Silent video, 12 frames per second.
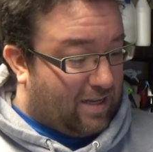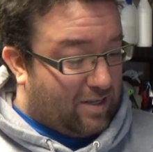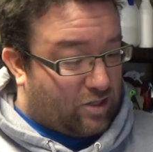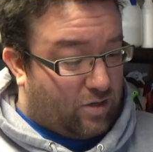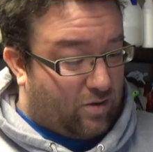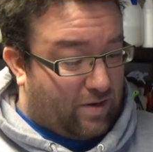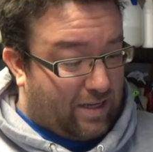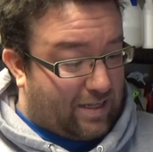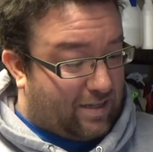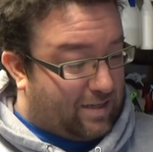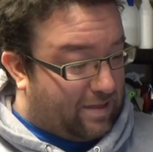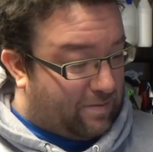So
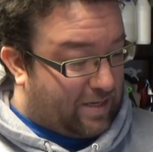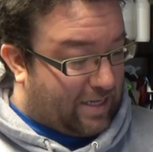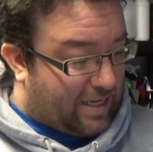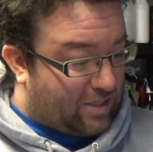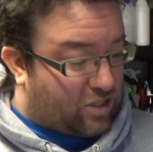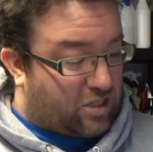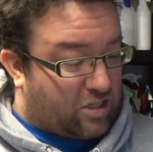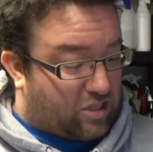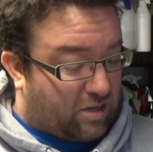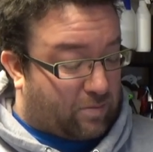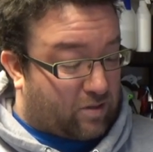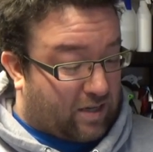it eliminates
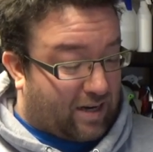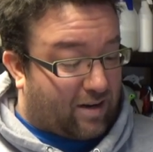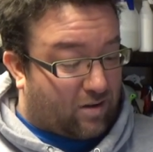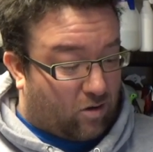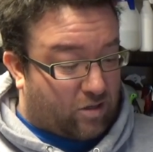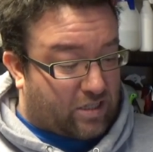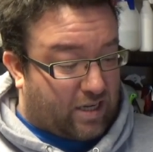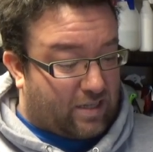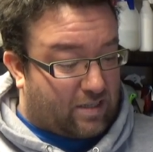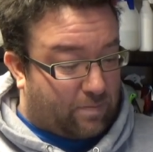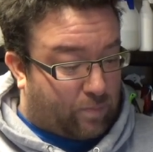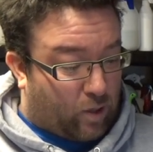stubborn iron
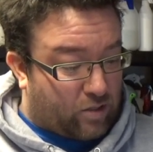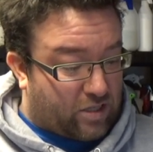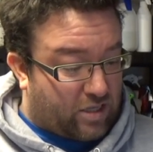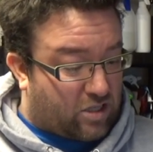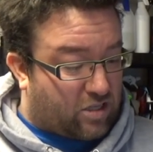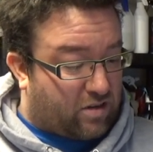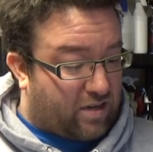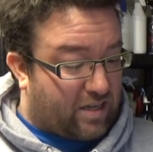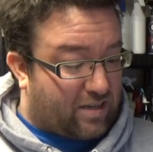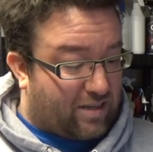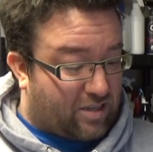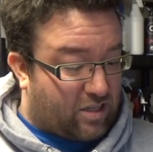oxide deposits,
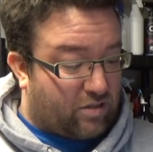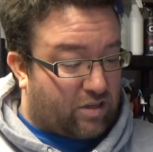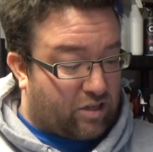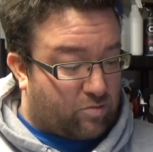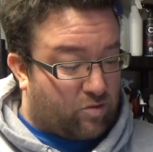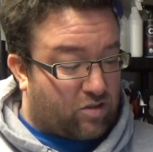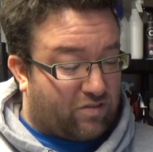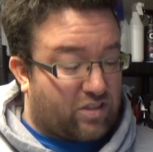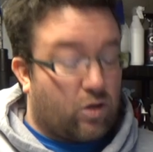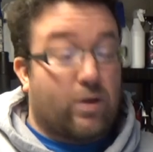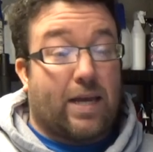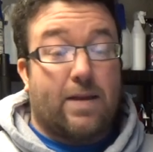creating a silky smooth
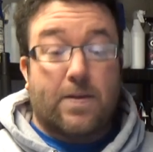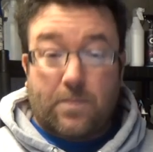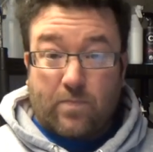surface. Okay,